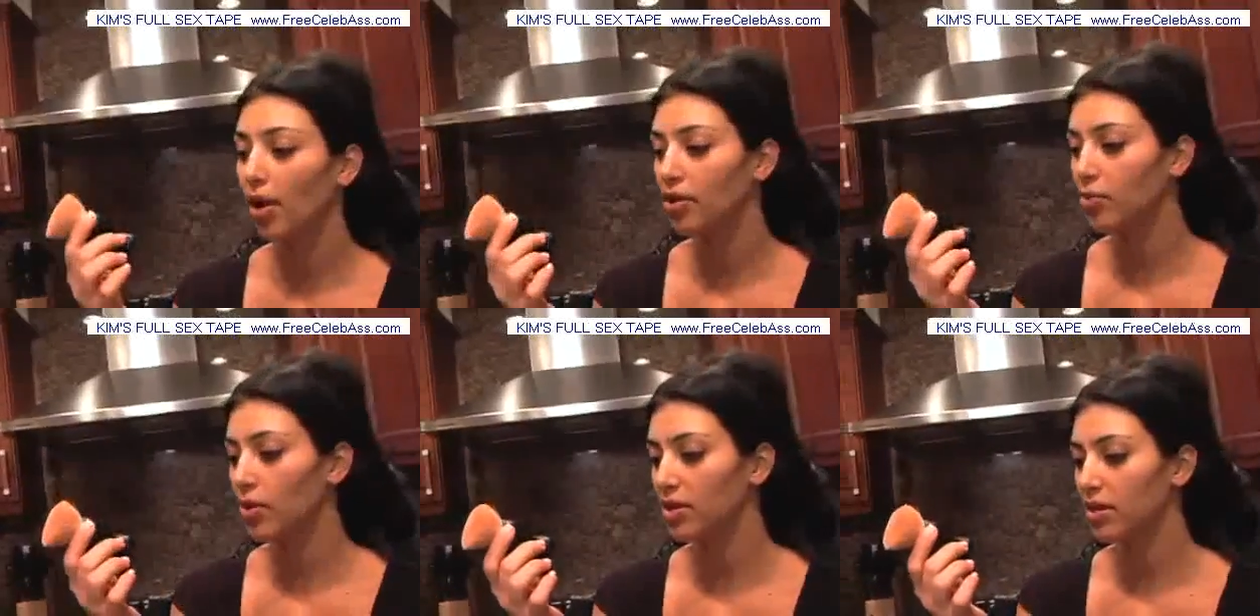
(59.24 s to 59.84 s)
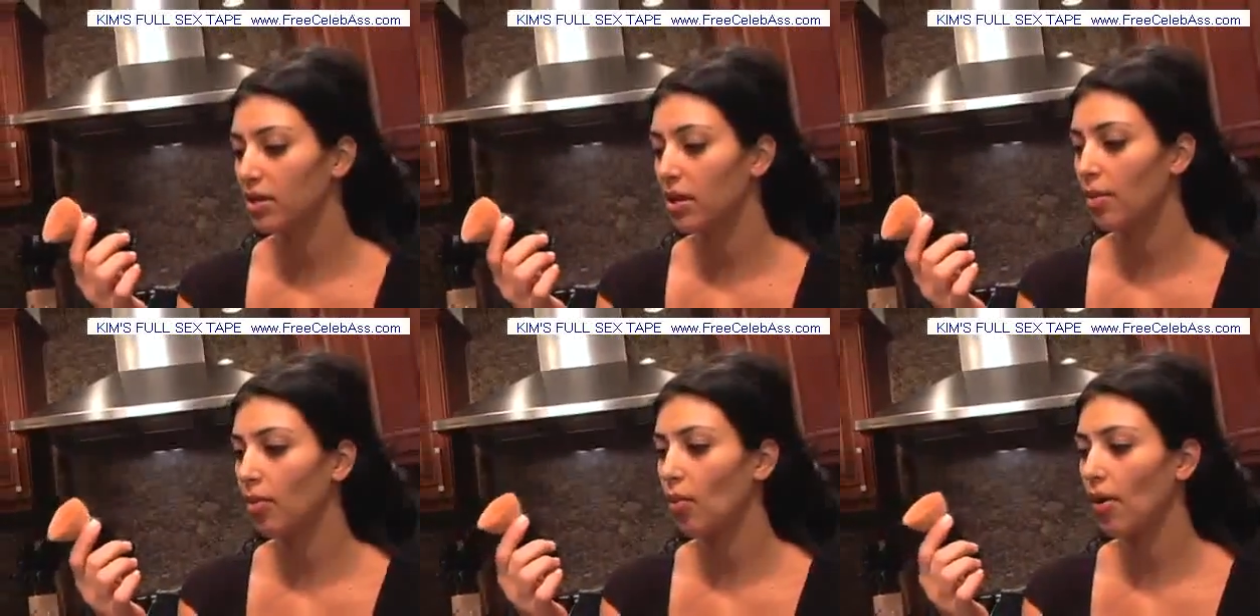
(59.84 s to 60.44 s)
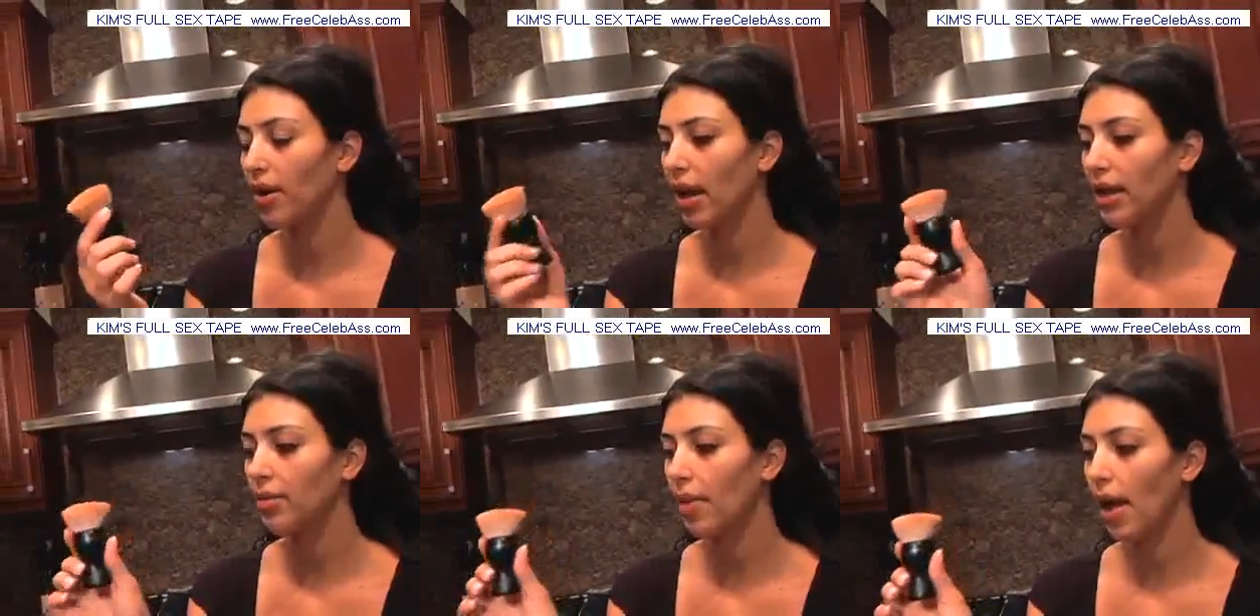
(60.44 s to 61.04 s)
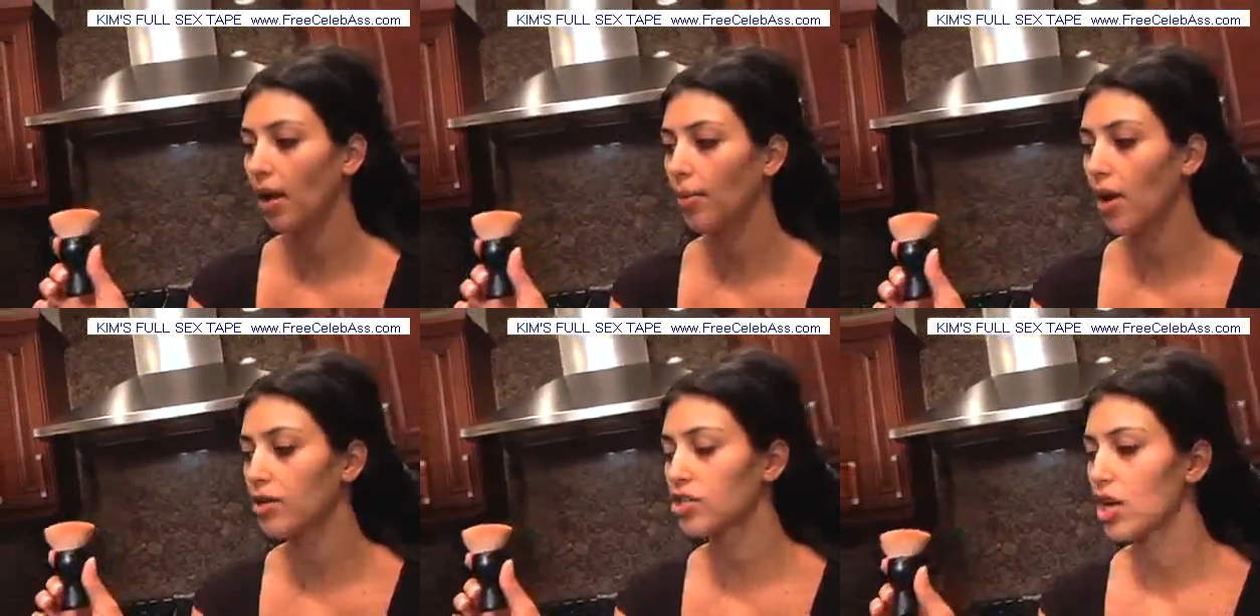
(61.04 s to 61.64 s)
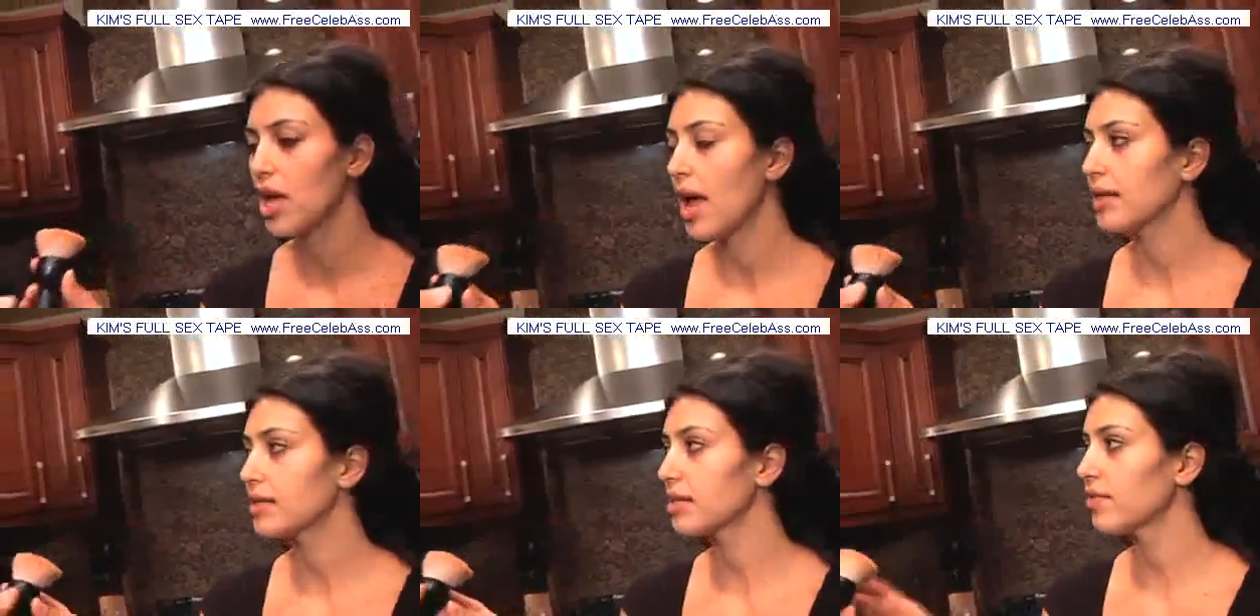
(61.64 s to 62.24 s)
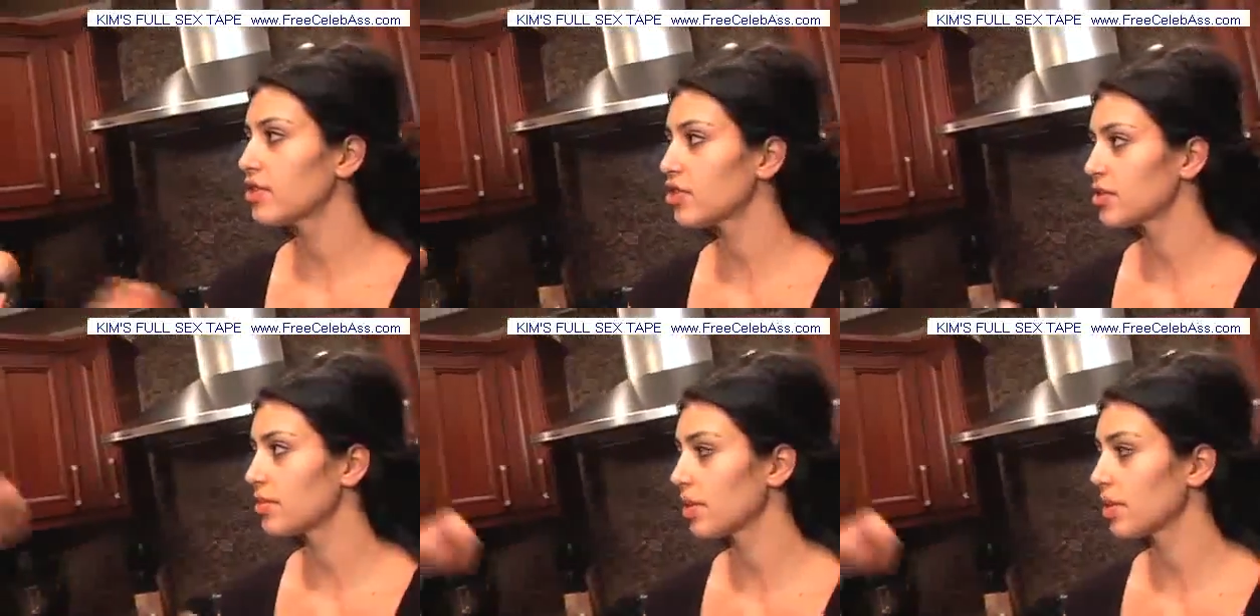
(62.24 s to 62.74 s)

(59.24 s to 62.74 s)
brush, but it's the number 180 MAC brush. And Stephen just